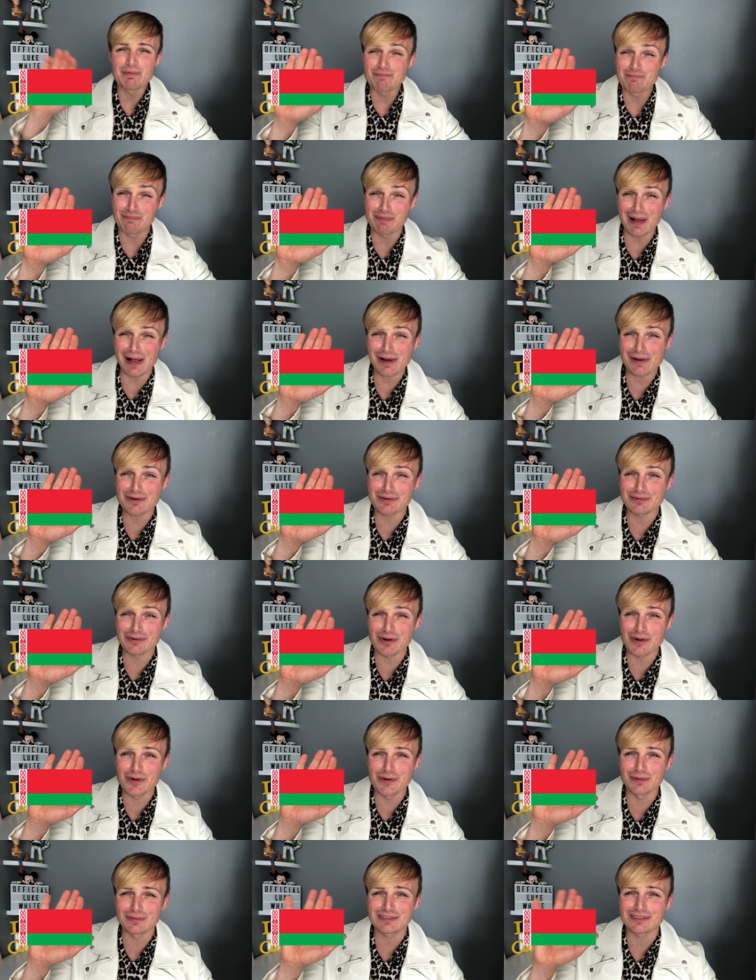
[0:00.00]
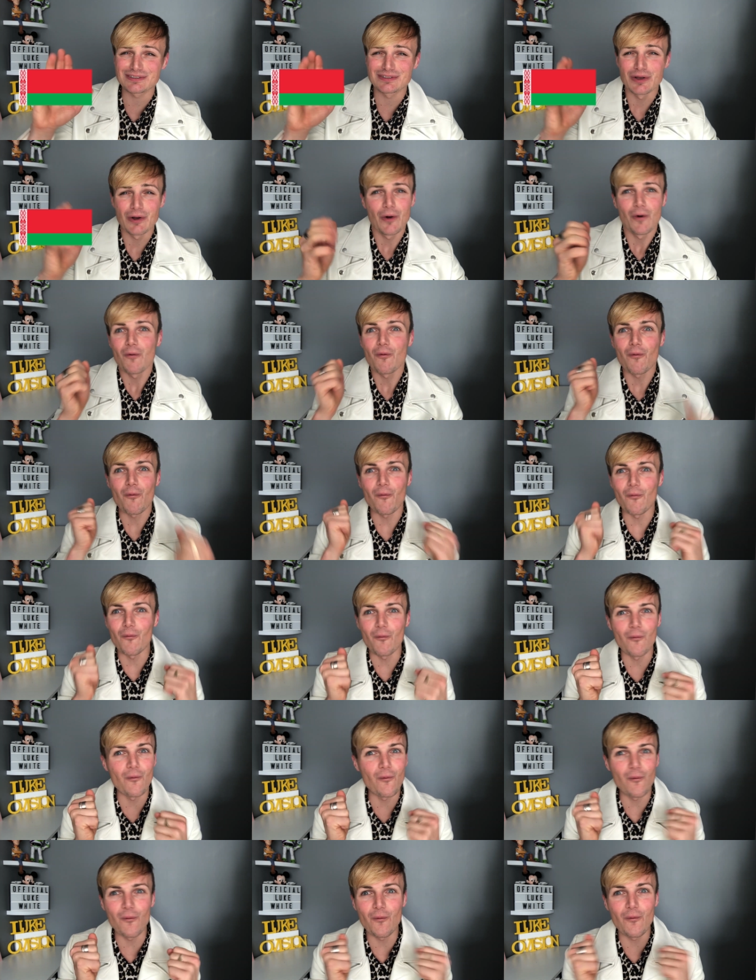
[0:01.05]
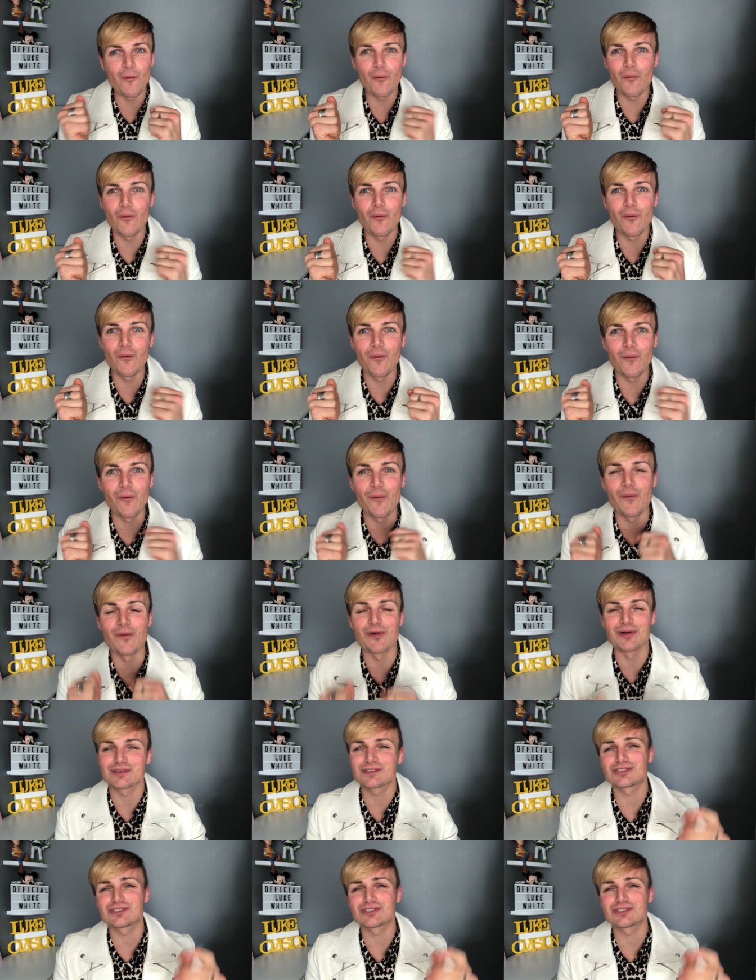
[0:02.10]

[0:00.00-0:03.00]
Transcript: Belarus! Ooh.